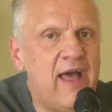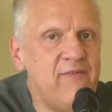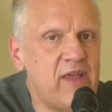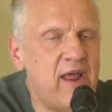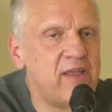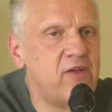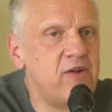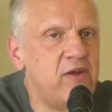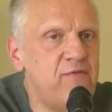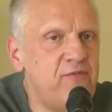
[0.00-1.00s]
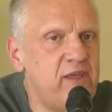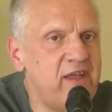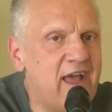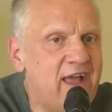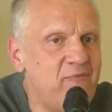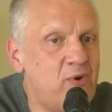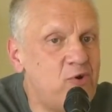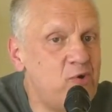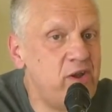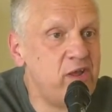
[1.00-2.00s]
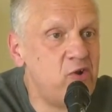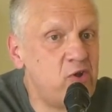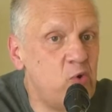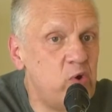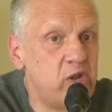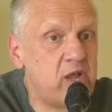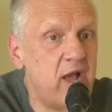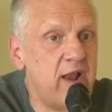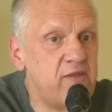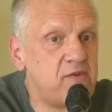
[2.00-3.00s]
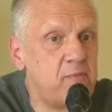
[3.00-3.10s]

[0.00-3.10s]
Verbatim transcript: I've got a good enough thing. I'm already going to go into college.